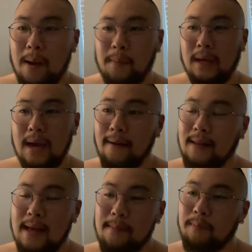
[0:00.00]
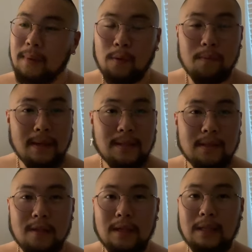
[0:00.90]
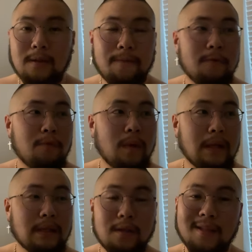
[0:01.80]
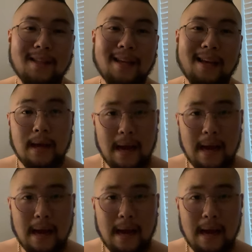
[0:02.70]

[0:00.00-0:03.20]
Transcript: But yeah, after that, I'm gonna meet up with my sister, eat some food, and just go to the game.